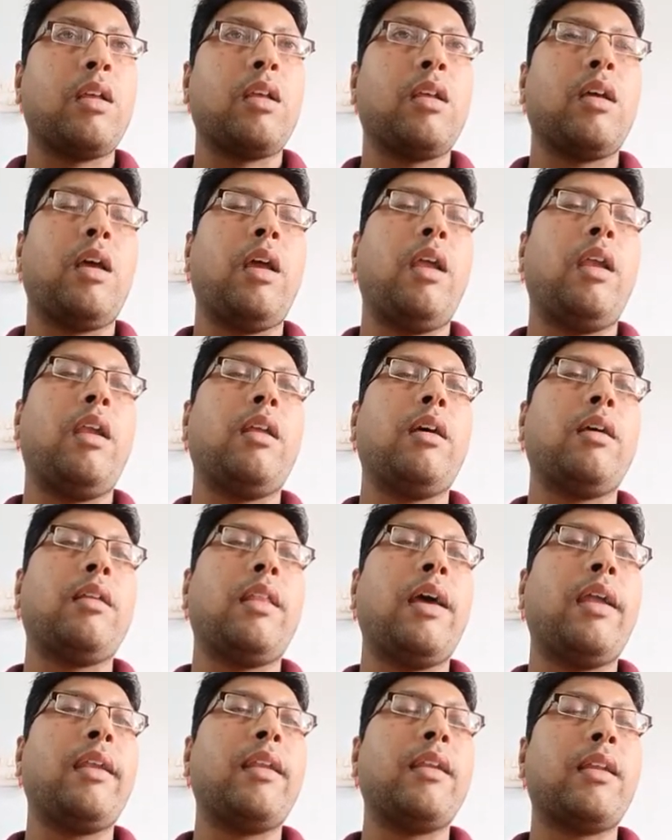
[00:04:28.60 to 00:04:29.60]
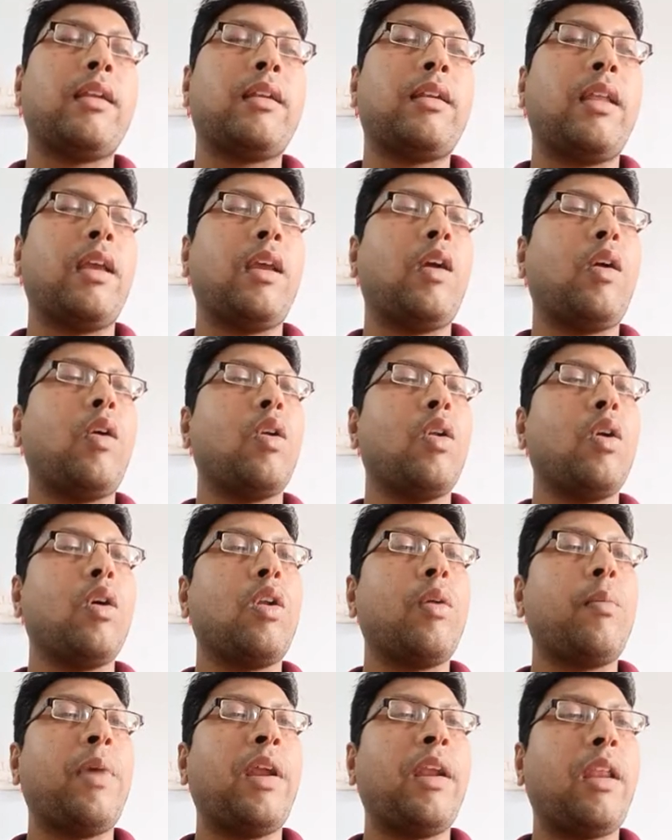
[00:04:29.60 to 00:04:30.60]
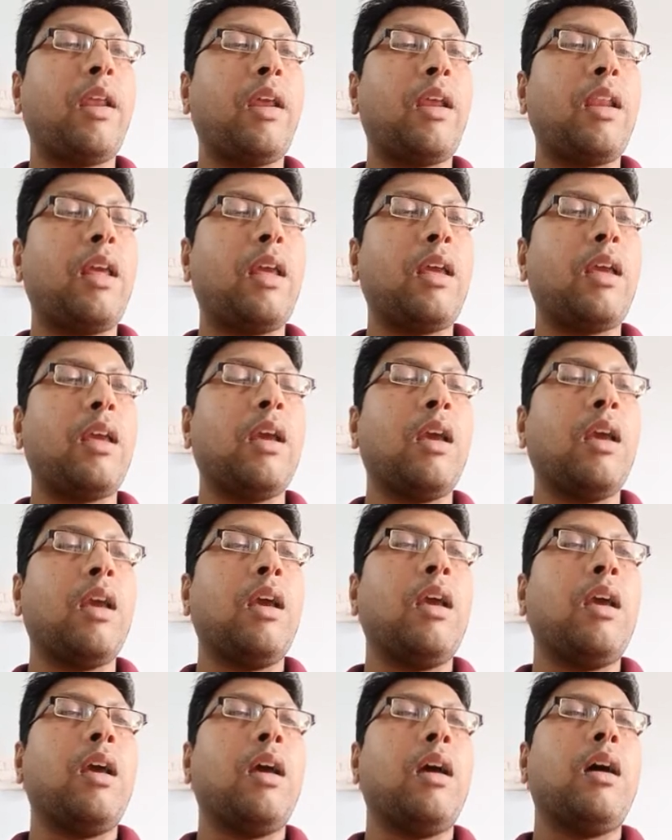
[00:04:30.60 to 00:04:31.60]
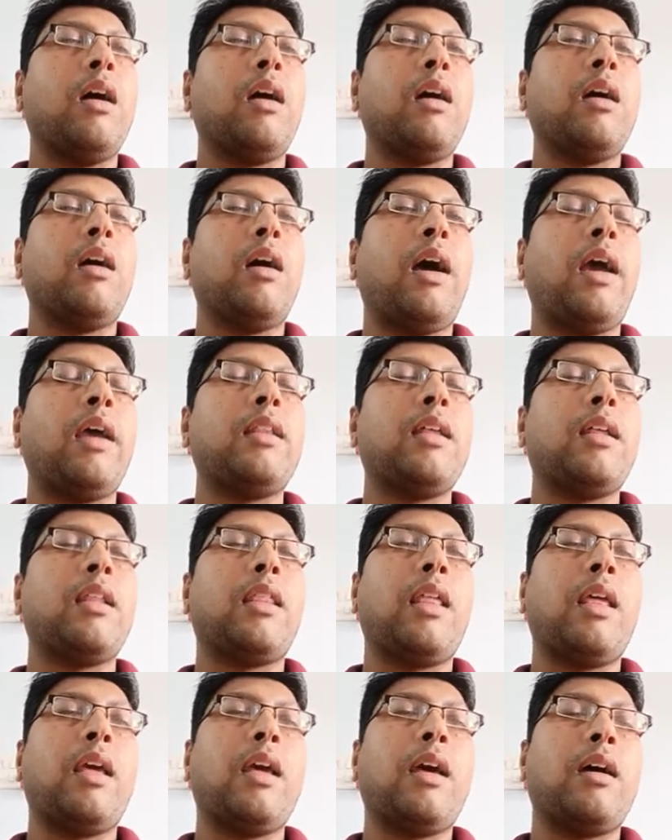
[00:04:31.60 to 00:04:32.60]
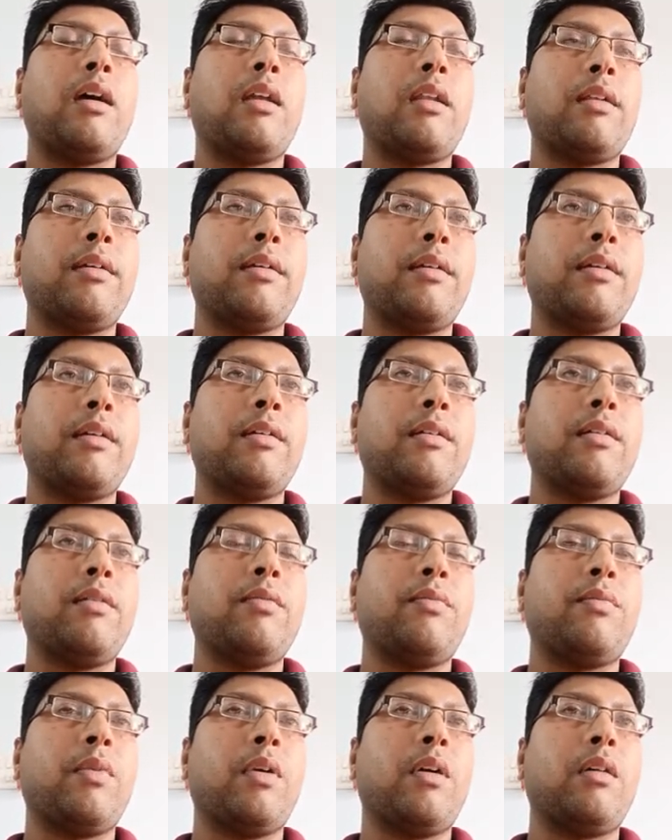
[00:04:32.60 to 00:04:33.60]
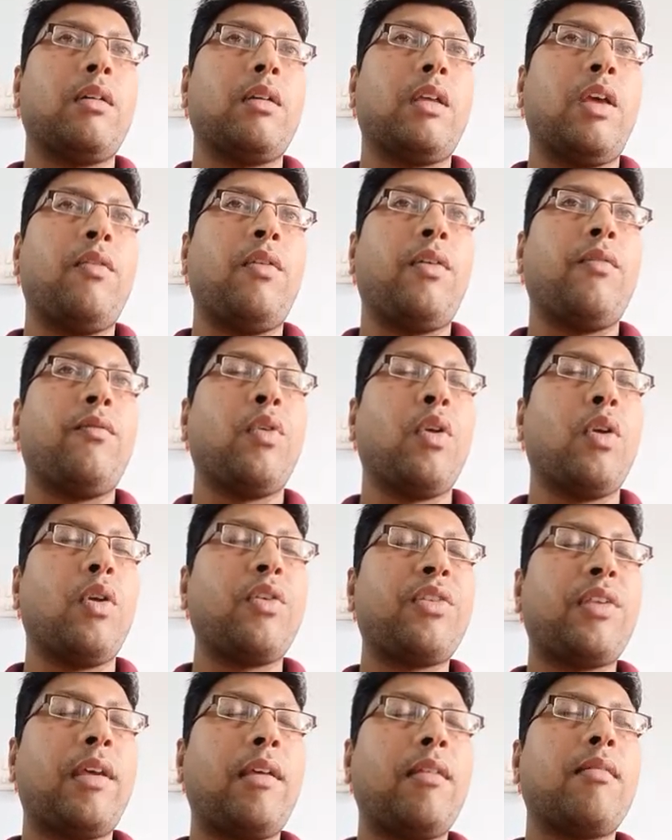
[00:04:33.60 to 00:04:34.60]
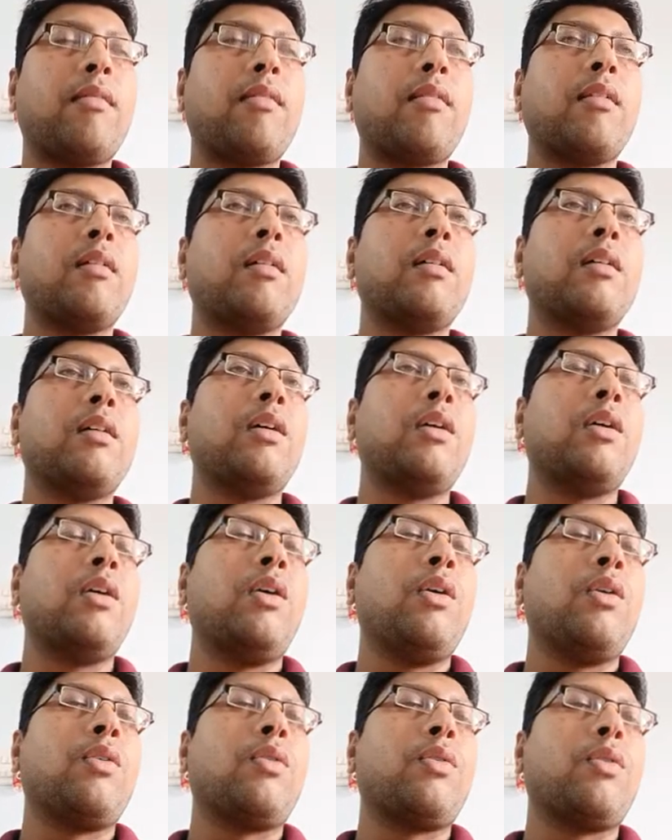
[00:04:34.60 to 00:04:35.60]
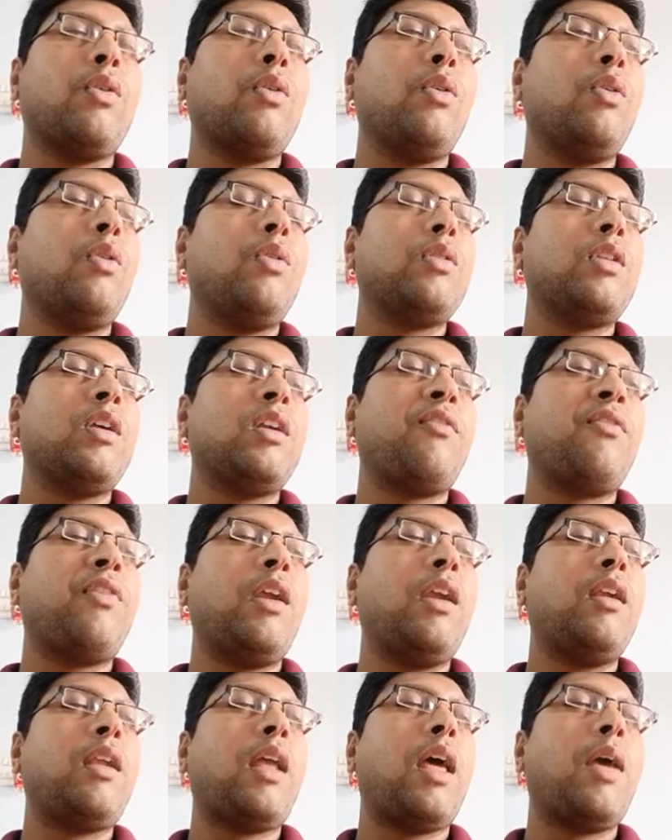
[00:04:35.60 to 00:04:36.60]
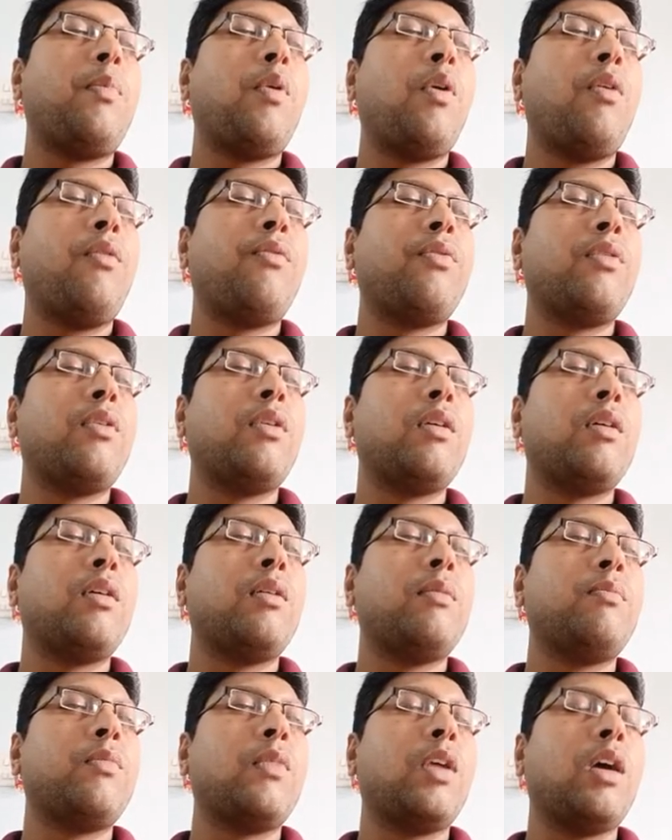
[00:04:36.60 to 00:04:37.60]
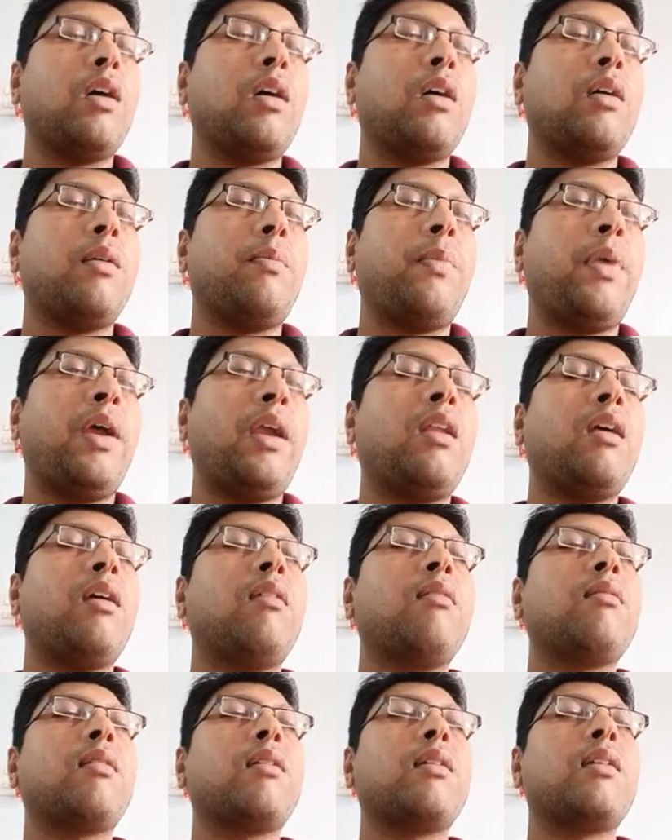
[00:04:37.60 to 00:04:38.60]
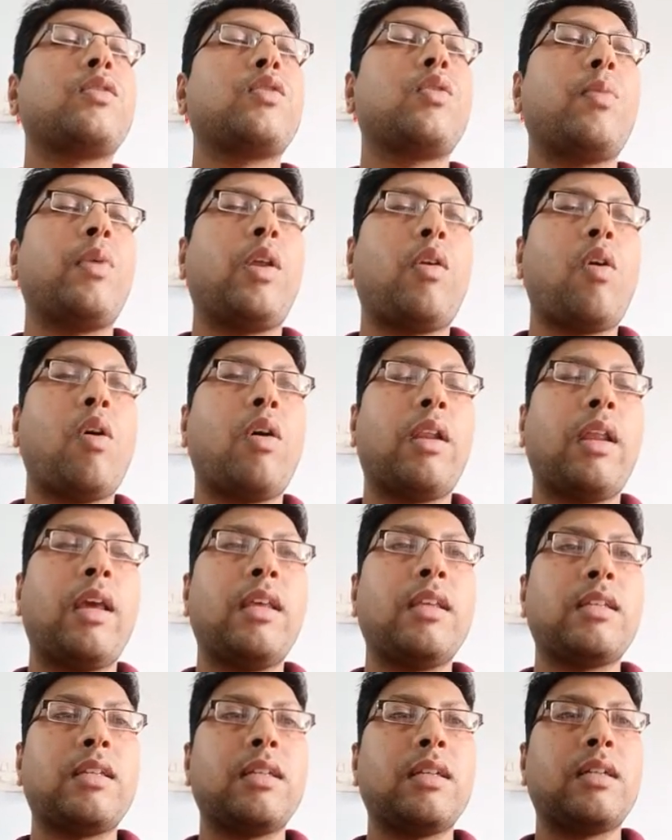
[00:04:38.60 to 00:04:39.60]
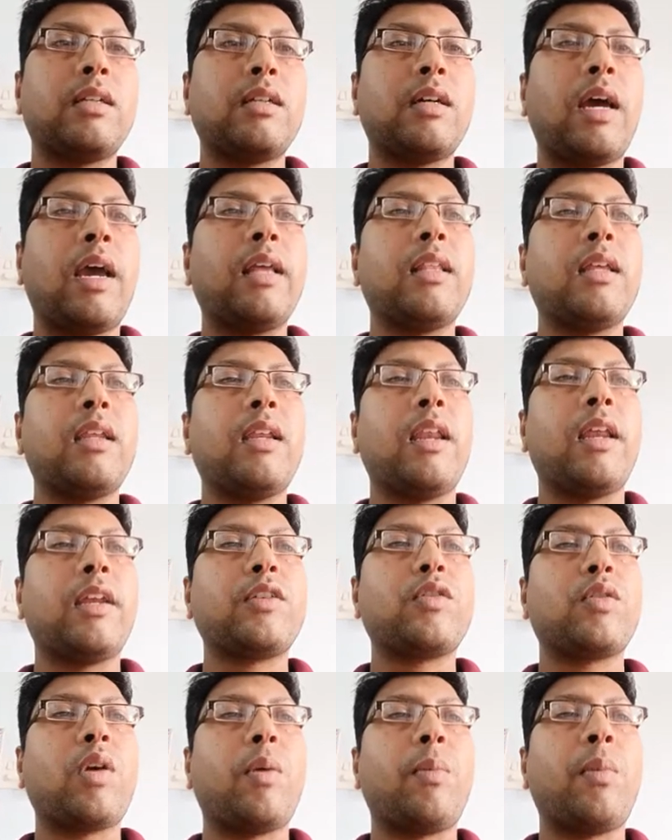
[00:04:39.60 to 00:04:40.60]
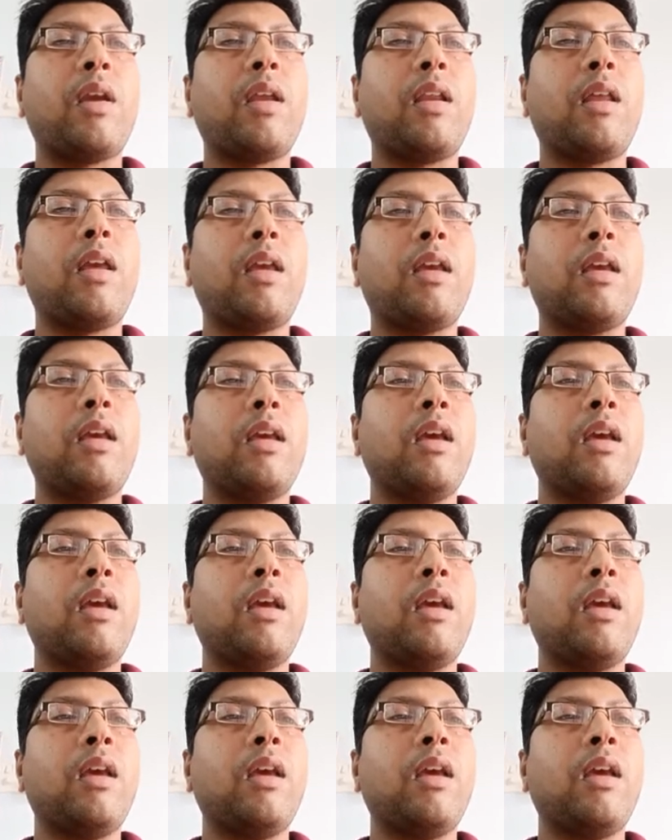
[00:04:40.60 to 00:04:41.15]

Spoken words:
and they are detecting colorimetrically, either they are giving fluorescence. So the different type of patterns is to be recognized either electrochemically,